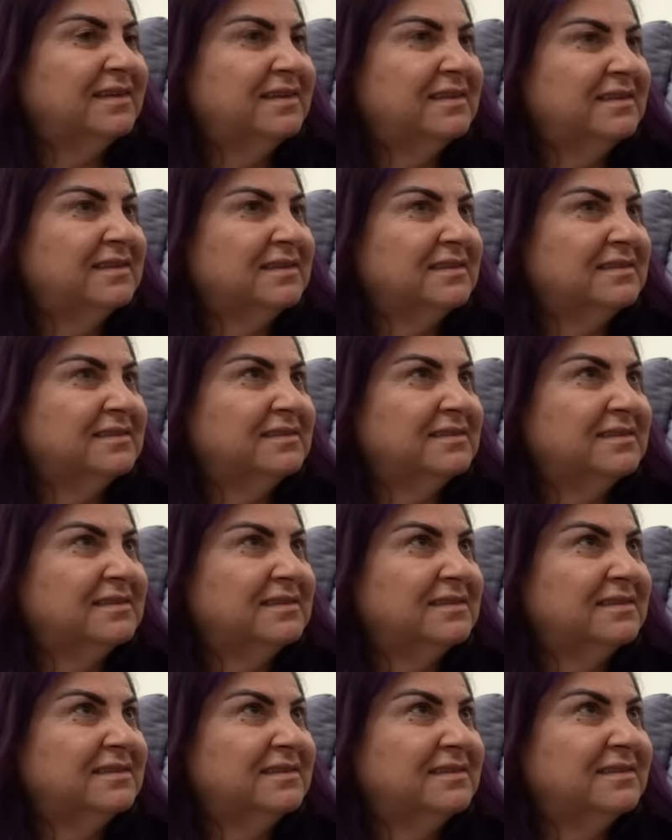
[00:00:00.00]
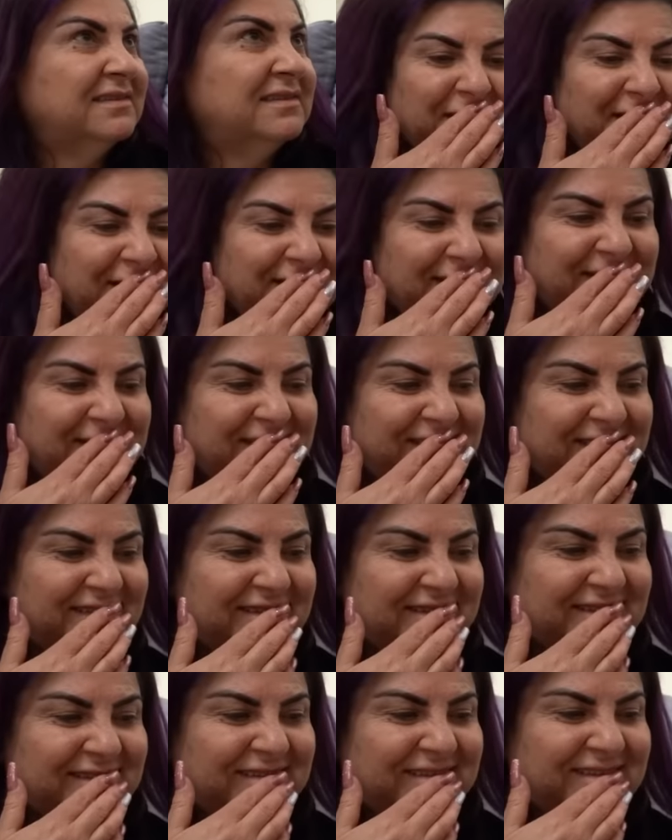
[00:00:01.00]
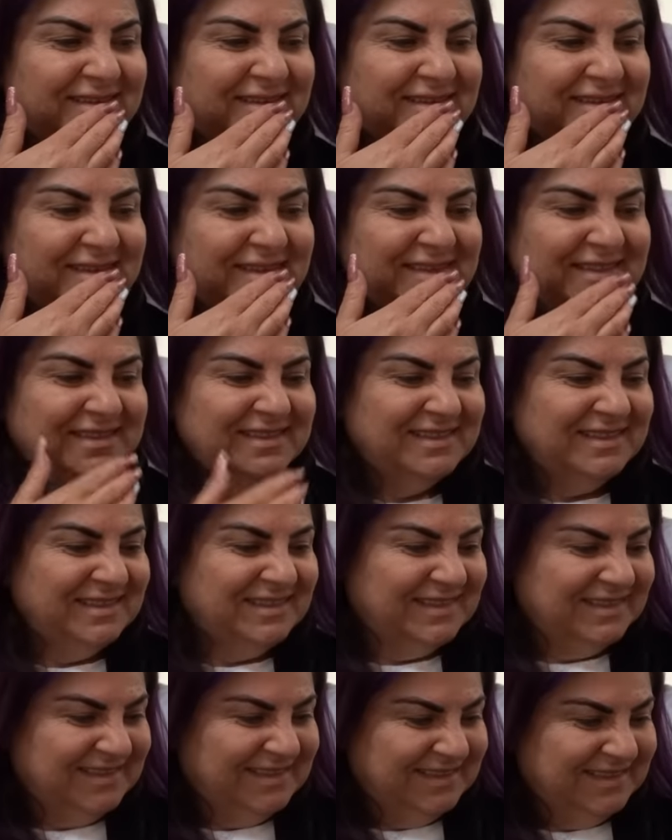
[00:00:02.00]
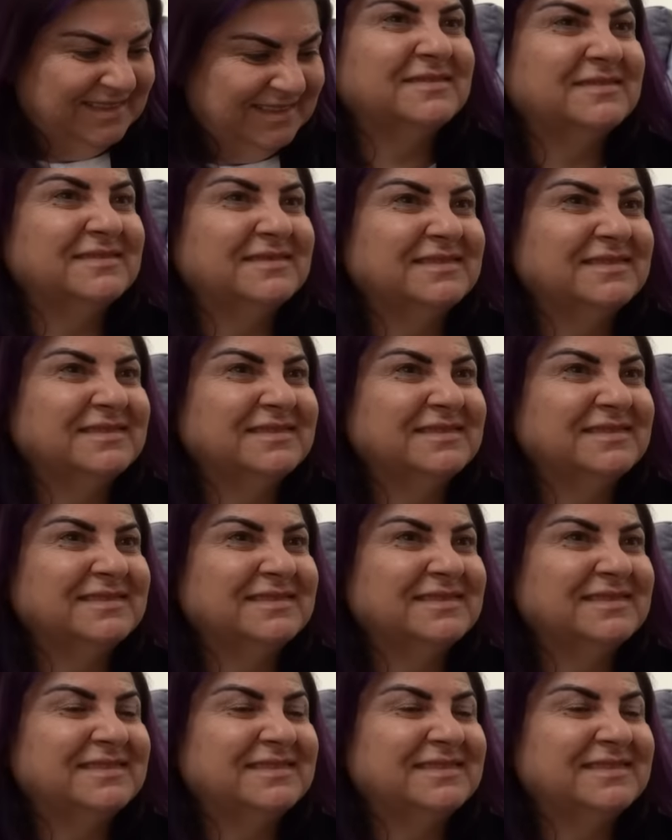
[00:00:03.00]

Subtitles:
[no speech]